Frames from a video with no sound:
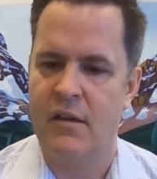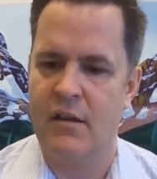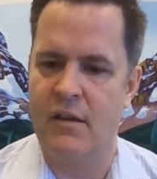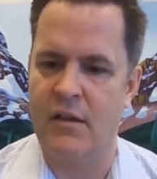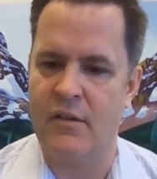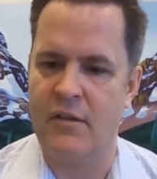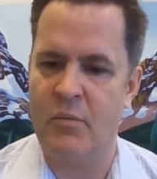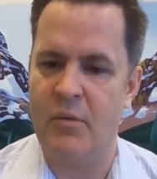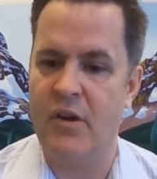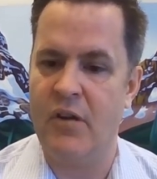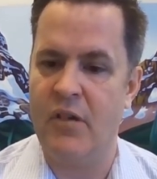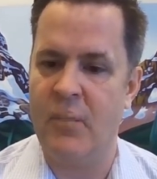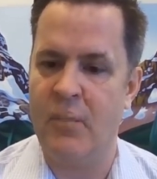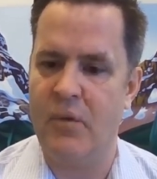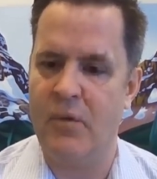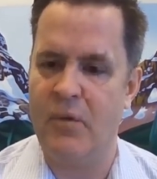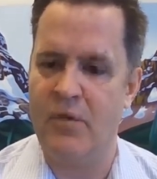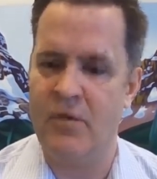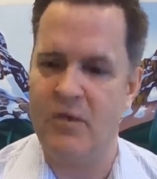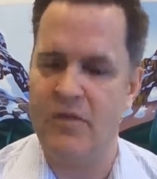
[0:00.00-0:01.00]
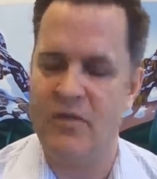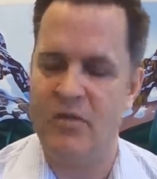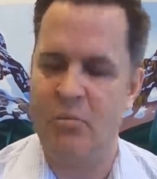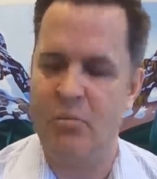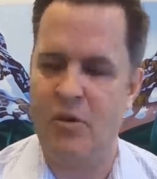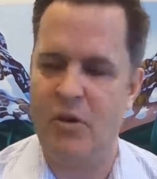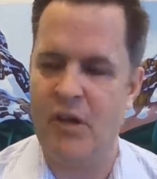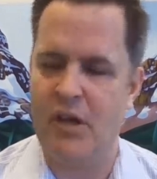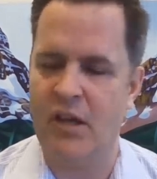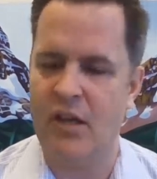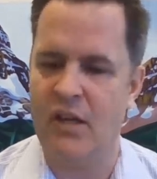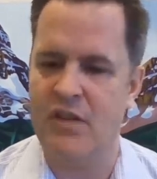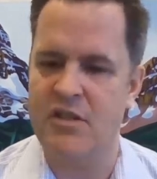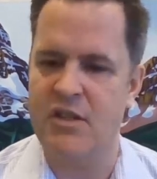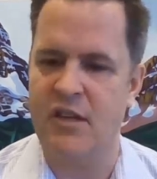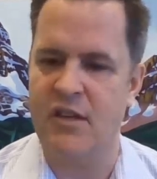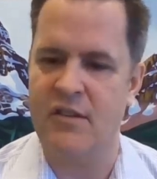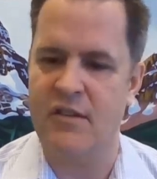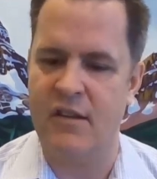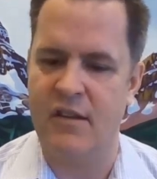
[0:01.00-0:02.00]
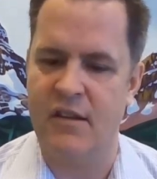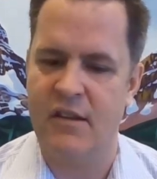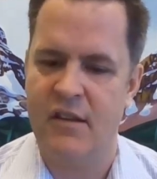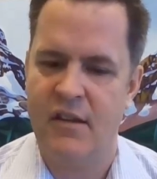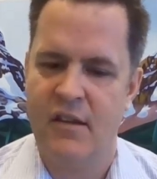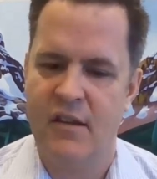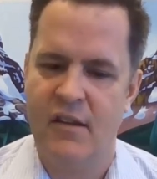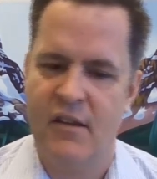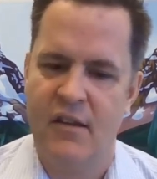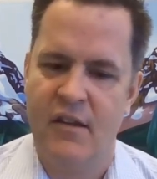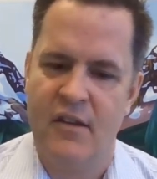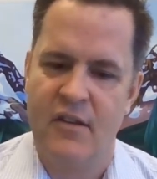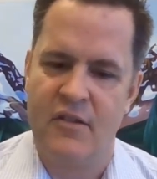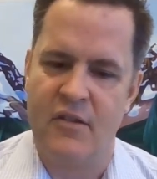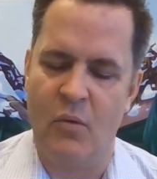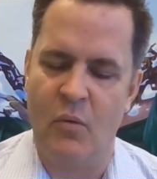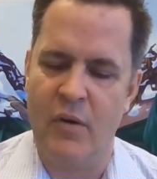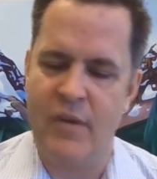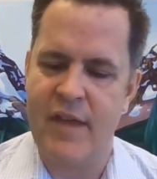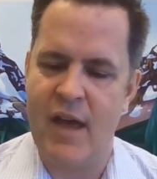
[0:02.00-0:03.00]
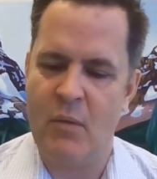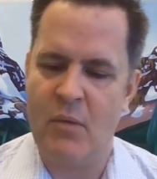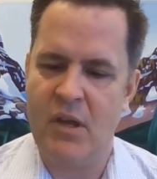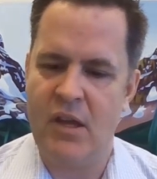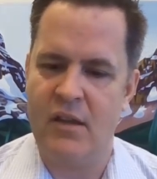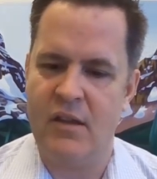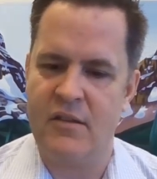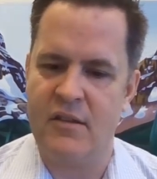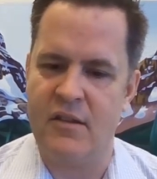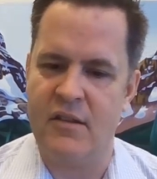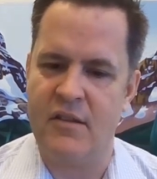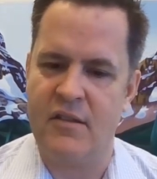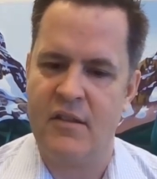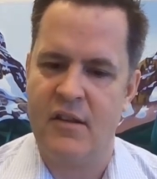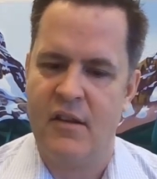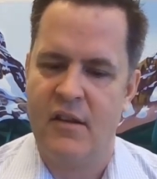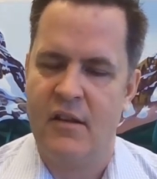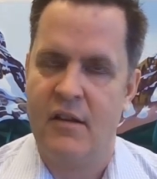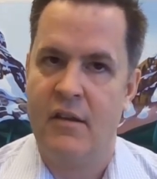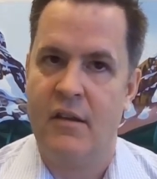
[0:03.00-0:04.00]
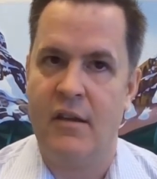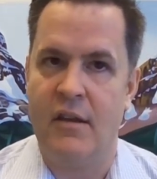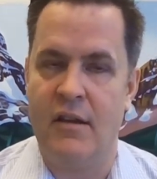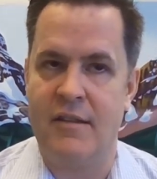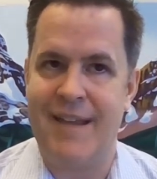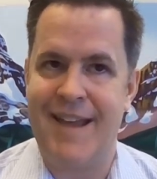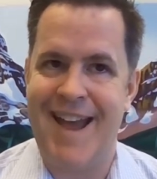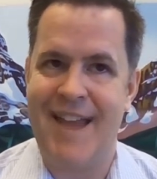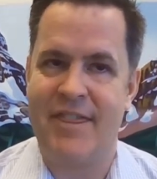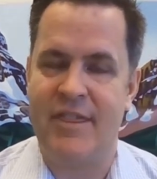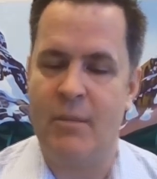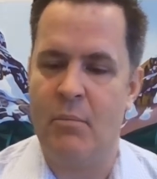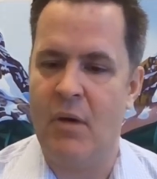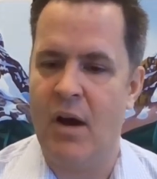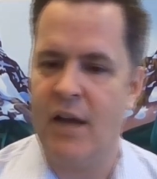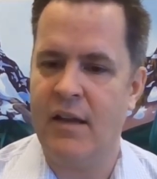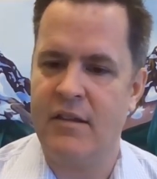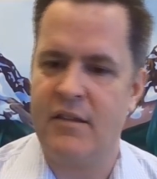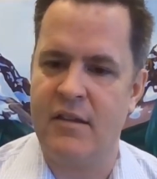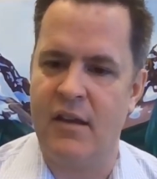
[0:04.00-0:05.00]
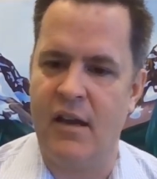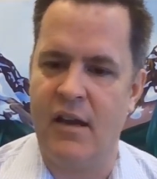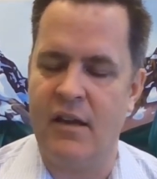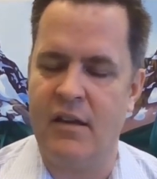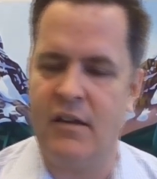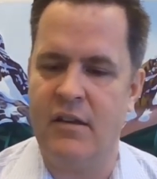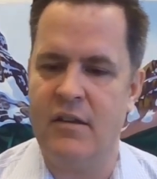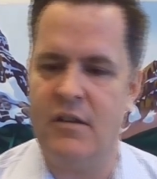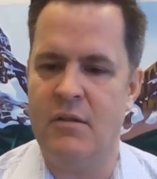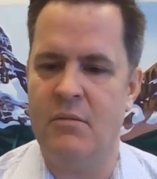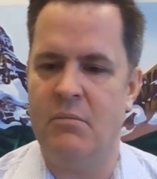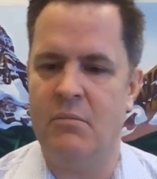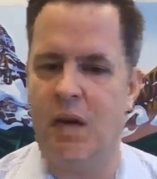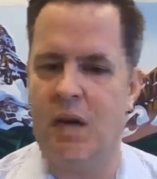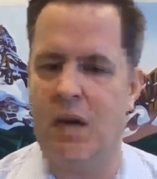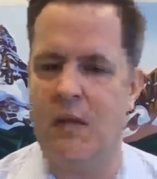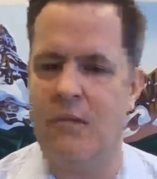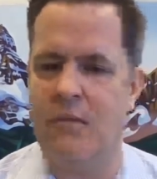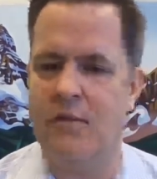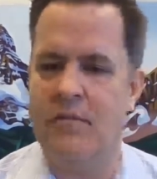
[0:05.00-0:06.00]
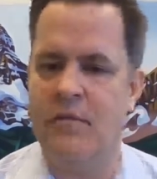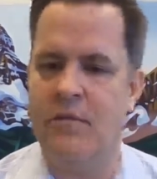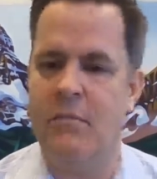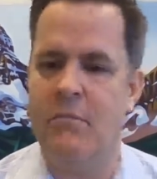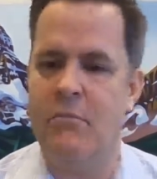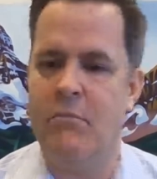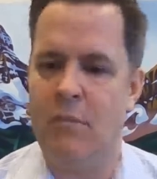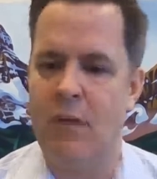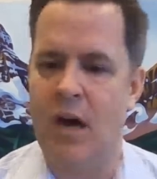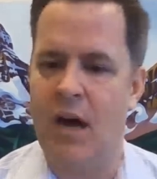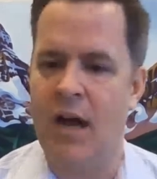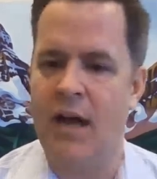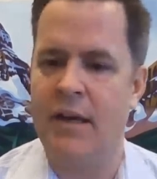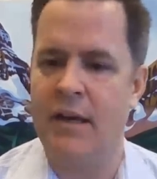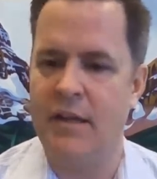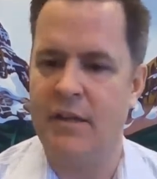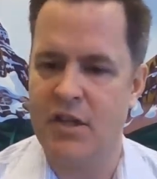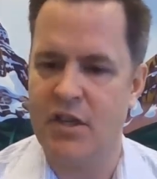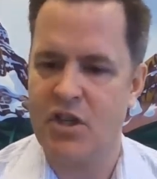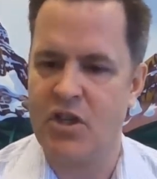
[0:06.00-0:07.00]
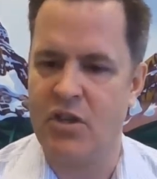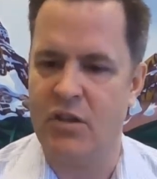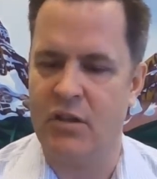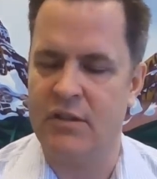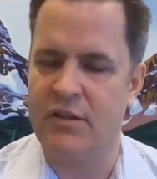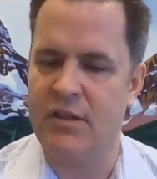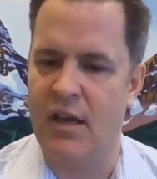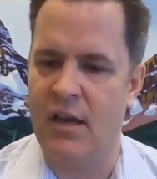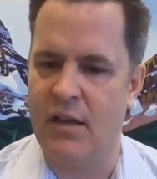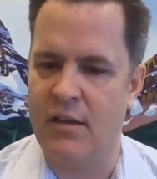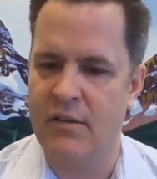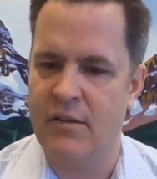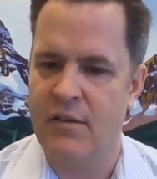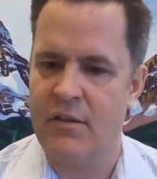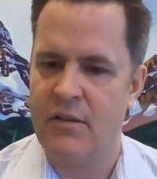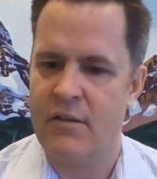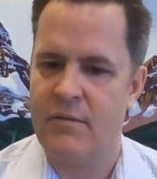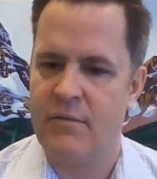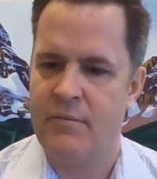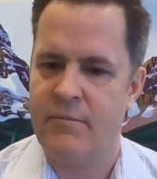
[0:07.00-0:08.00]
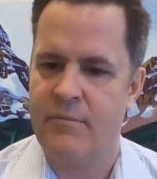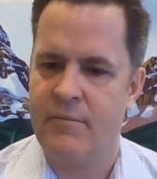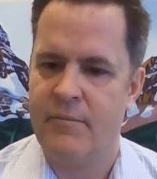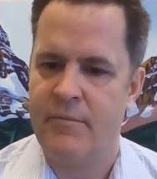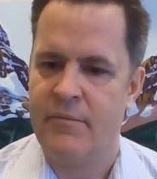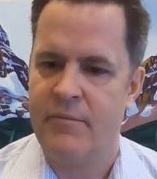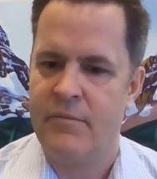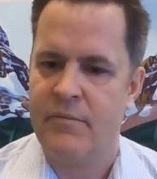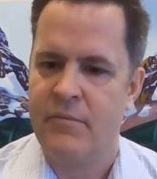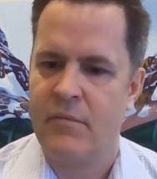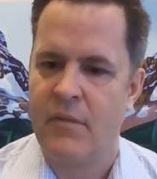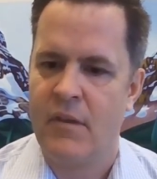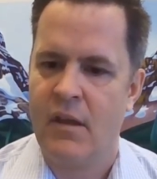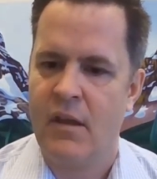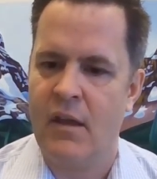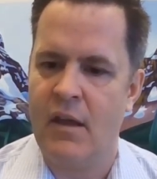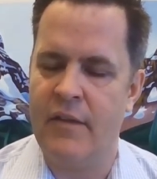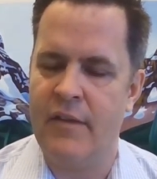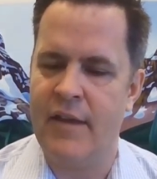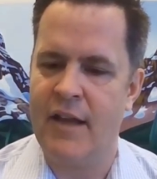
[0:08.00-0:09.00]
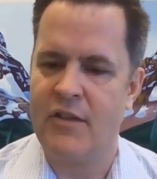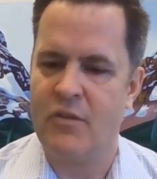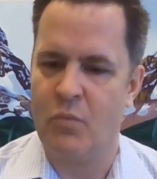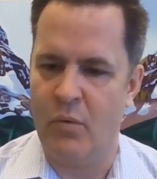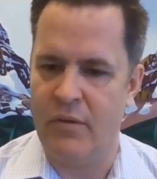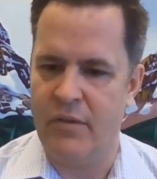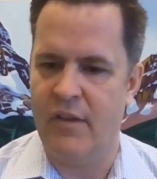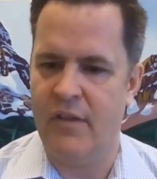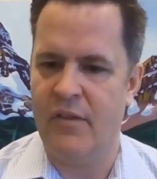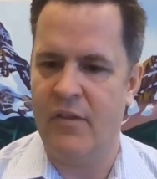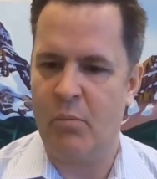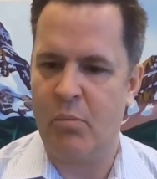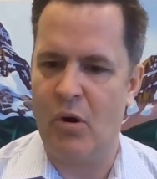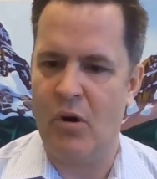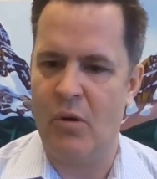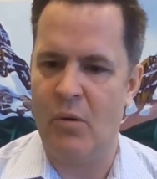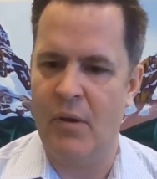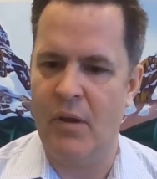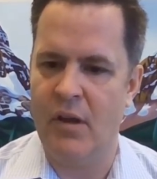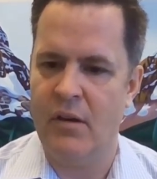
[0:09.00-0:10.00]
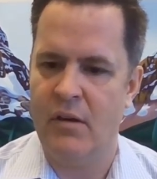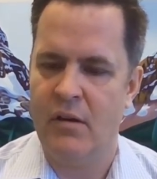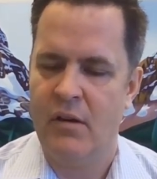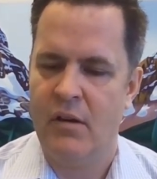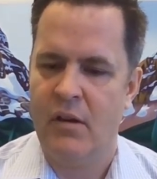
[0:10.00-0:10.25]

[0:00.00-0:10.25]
has been in the process of putting in a GC. So what that means is at the mine site, you might mine additional tons, and that's within the permit.